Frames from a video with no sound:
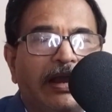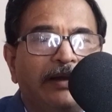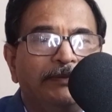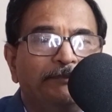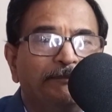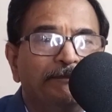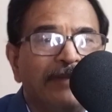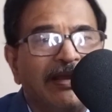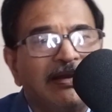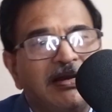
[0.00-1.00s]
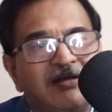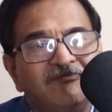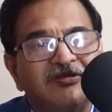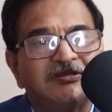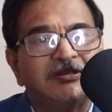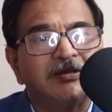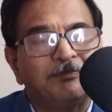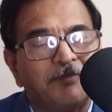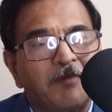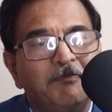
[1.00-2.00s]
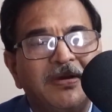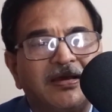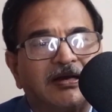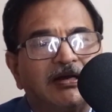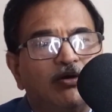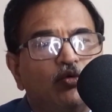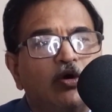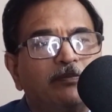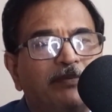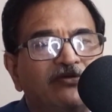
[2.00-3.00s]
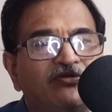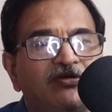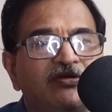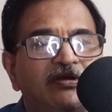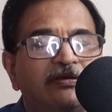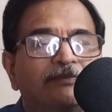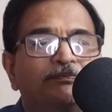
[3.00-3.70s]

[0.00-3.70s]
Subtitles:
And mainly with the public who are purchasing